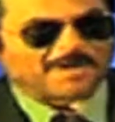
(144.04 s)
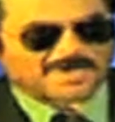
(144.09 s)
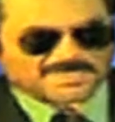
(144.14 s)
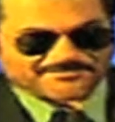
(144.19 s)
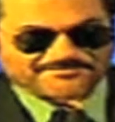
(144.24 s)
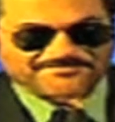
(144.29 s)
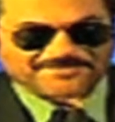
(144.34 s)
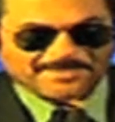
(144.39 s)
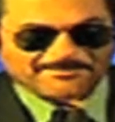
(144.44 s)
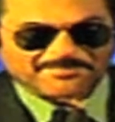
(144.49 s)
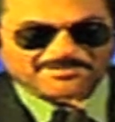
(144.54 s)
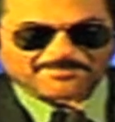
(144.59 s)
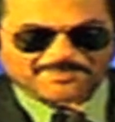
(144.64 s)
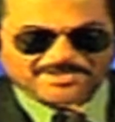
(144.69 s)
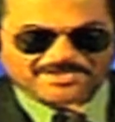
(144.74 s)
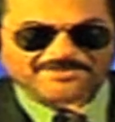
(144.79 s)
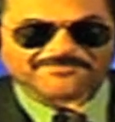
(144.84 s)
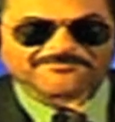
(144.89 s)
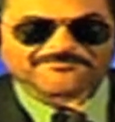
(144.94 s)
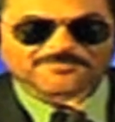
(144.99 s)
part of Tampa
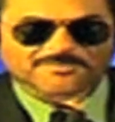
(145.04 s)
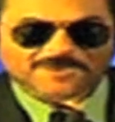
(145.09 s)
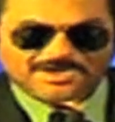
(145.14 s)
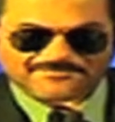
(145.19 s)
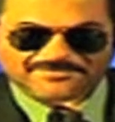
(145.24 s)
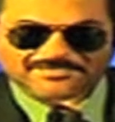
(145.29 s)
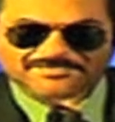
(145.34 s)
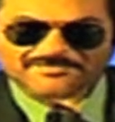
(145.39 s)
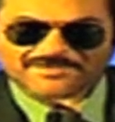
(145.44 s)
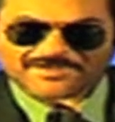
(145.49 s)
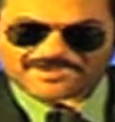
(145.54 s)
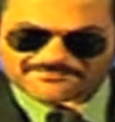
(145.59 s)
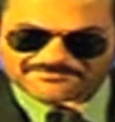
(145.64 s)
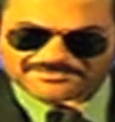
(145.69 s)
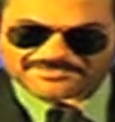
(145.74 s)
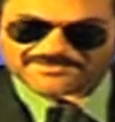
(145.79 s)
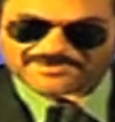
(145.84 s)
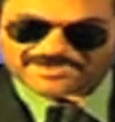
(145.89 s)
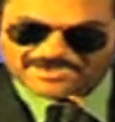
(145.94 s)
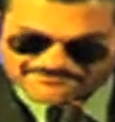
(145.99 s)
Bay forever and
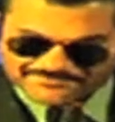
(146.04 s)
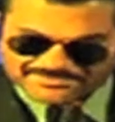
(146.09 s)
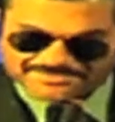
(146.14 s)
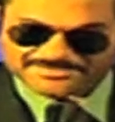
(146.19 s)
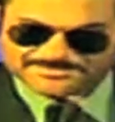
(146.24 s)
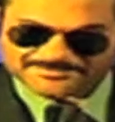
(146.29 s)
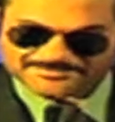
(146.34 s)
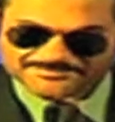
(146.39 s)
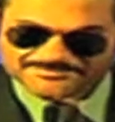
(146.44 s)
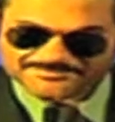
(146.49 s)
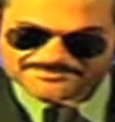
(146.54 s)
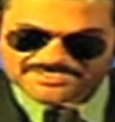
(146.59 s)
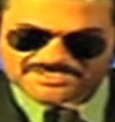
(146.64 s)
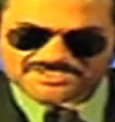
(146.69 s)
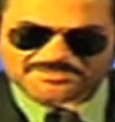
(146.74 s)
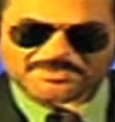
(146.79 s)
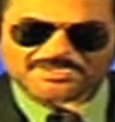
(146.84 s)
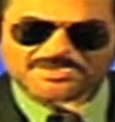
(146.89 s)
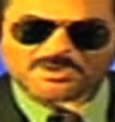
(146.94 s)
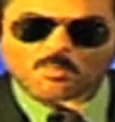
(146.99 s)
ever and ever.
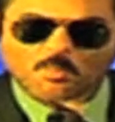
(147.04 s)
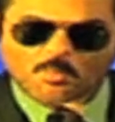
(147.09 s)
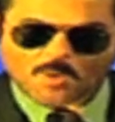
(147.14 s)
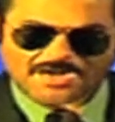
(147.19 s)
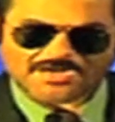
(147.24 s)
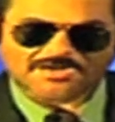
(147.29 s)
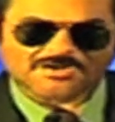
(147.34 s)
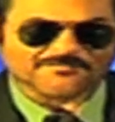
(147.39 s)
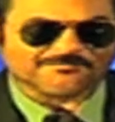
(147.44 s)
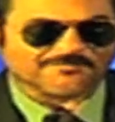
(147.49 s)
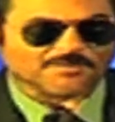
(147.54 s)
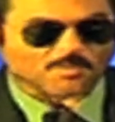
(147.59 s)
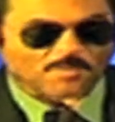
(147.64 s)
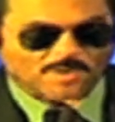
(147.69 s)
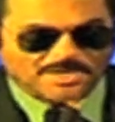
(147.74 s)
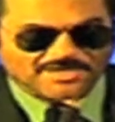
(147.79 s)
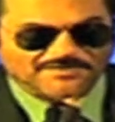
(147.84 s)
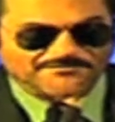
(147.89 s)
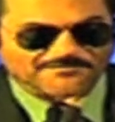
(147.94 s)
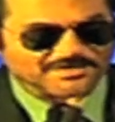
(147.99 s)
It's been a wonderful,
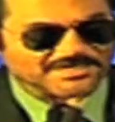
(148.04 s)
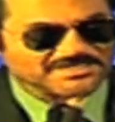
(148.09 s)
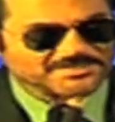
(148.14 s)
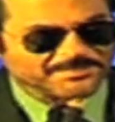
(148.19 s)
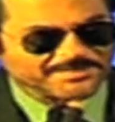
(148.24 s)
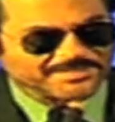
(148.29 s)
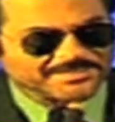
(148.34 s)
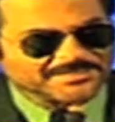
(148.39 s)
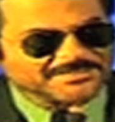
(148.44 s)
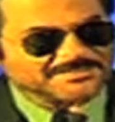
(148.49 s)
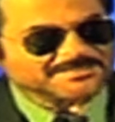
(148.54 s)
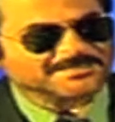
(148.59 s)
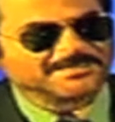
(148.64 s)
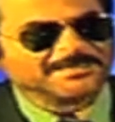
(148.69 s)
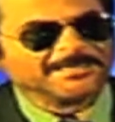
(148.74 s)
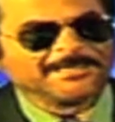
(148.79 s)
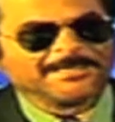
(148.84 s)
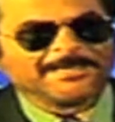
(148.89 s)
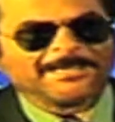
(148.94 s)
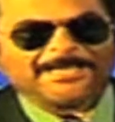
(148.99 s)
wonderful experience.
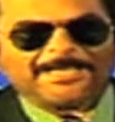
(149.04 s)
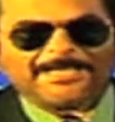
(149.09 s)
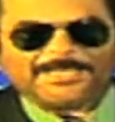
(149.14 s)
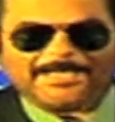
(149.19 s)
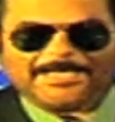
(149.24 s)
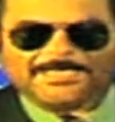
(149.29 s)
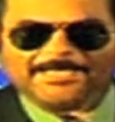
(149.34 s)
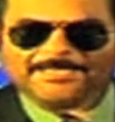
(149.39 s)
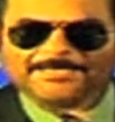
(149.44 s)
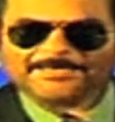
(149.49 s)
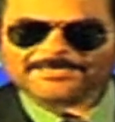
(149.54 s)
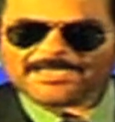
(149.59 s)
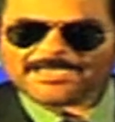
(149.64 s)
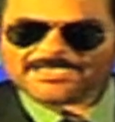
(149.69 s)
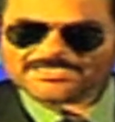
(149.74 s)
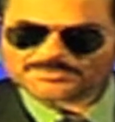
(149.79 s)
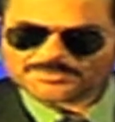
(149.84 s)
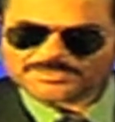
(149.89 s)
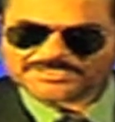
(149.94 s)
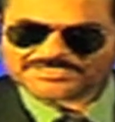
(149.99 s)
And
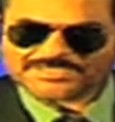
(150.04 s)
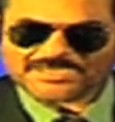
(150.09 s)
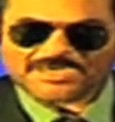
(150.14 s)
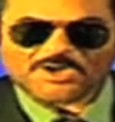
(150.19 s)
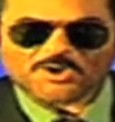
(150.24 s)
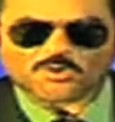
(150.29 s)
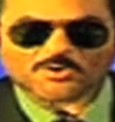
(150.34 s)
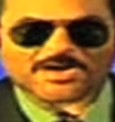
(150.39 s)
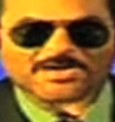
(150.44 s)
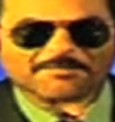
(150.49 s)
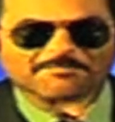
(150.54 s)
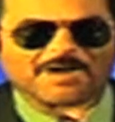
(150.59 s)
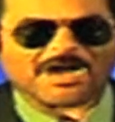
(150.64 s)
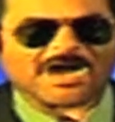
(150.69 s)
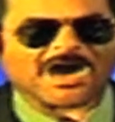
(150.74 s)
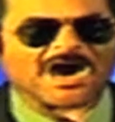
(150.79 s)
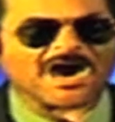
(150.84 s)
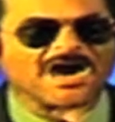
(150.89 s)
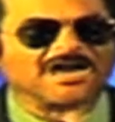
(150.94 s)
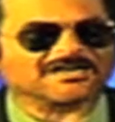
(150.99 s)
as we said, look at
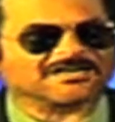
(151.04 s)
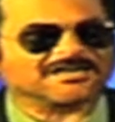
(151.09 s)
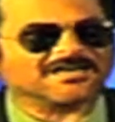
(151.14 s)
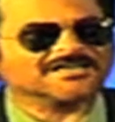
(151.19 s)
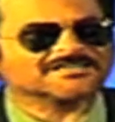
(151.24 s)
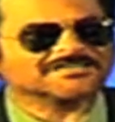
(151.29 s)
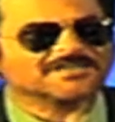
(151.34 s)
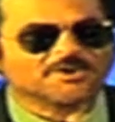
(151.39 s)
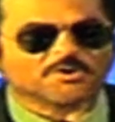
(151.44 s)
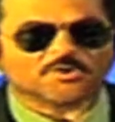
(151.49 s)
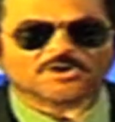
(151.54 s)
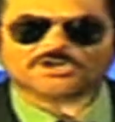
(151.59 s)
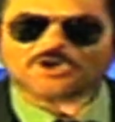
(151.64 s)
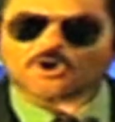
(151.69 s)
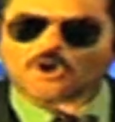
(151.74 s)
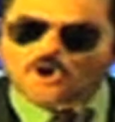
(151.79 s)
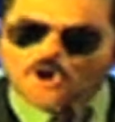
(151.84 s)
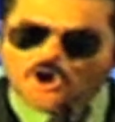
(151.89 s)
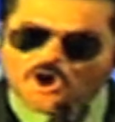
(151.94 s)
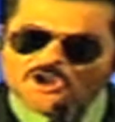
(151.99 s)
my heart. I said, look
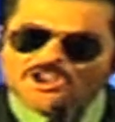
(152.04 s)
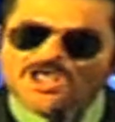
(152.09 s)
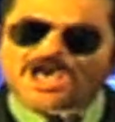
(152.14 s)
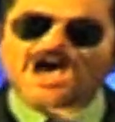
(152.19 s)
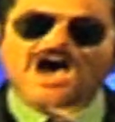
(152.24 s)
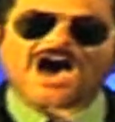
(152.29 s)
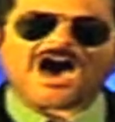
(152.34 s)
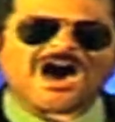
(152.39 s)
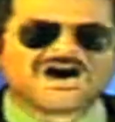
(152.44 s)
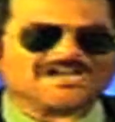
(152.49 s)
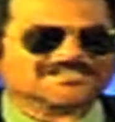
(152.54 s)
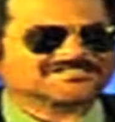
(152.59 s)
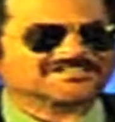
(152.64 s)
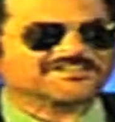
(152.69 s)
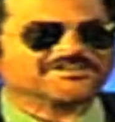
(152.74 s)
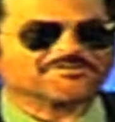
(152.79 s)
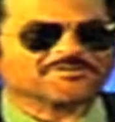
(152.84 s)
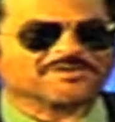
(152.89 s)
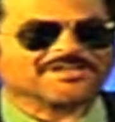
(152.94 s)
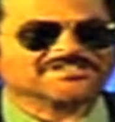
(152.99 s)
at all our
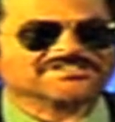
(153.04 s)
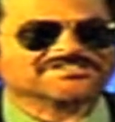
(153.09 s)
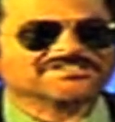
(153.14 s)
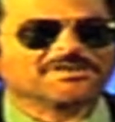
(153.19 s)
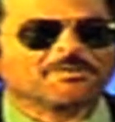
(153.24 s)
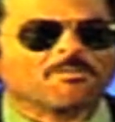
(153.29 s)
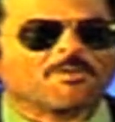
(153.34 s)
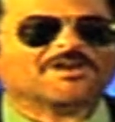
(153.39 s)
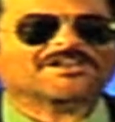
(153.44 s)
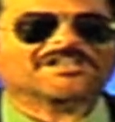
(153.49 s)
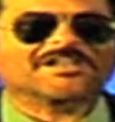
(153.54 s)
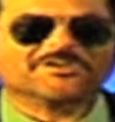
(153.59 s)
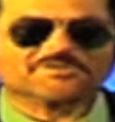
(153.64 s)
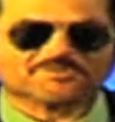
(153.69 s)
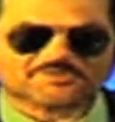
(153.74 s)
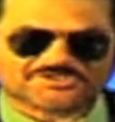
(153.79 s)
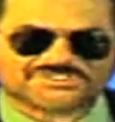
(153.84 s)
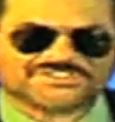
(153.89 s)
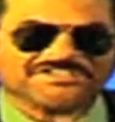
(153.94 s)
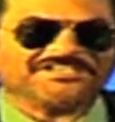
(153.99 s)
hearts and you can see what can
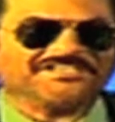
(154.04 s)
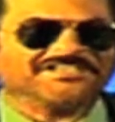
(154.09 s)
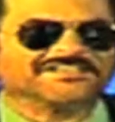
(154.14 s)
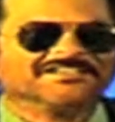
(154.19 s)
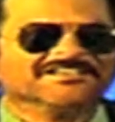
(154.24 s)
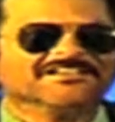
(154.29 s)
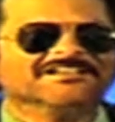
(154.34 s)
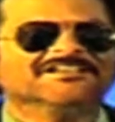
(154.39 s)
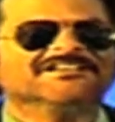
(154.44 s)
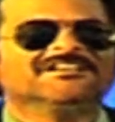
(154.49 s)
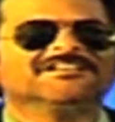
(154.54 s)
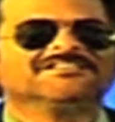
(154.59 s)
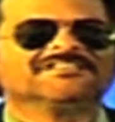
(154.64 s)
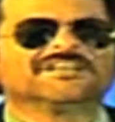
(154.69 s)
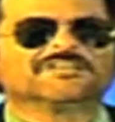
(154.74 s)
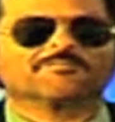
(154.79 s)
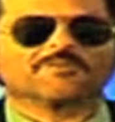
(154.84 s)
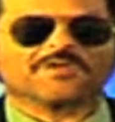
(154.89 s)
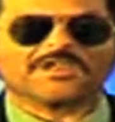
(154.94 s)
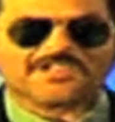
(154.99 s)
you see?
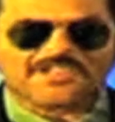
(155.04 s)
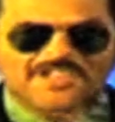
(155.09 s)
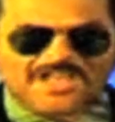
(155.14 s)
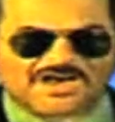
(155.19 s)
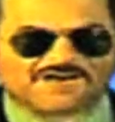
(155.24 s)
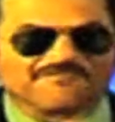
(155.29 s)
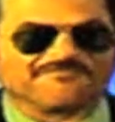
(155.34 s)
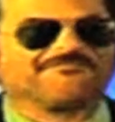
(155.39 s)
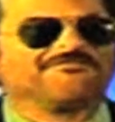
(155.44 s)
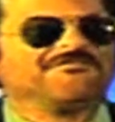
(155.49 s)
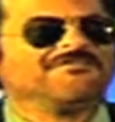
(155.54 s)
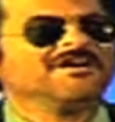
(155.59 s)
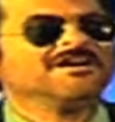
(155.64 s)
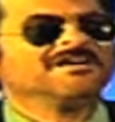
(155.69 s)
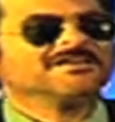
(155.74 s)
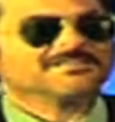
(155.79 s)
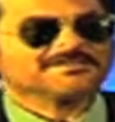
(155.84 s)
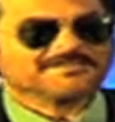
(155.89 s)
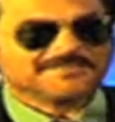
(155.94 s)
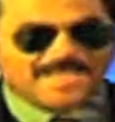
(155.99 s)
That we love
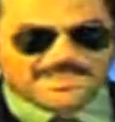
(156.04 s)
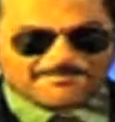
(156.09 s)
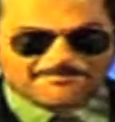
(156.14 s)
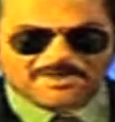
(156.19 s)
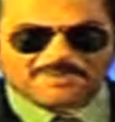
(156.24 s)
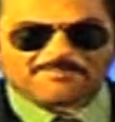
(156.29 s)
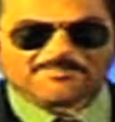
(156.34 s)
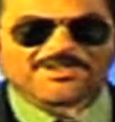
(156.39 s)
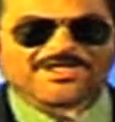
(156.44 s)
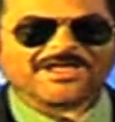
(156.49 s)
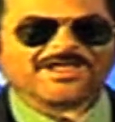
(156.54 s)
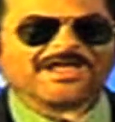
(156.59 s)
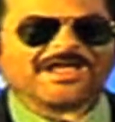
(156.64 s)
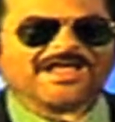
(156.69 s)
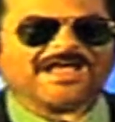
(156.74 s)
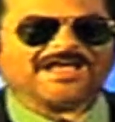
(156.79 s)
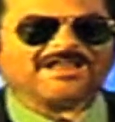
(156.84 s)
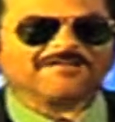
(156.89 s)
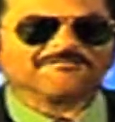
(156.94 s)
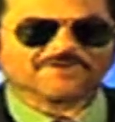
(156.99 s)
Tampa
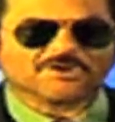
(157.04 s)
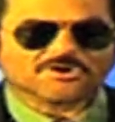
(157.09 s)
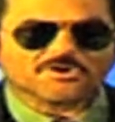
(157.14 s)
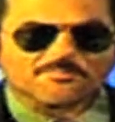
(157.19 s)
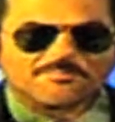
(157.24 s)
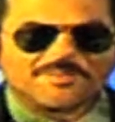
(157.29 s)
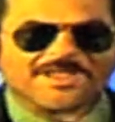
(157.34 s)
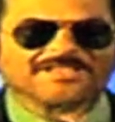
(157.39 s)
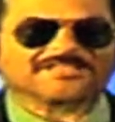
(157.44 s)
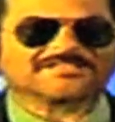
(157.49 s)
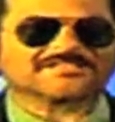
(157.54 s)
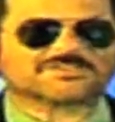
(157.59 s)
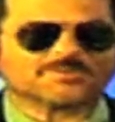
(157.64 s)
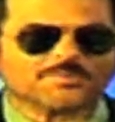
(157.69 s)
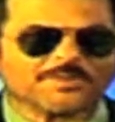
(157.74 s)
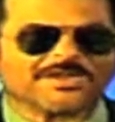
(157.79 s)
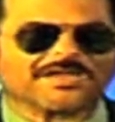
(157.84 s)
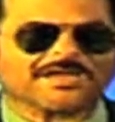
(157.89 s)
Bay and we're going to make this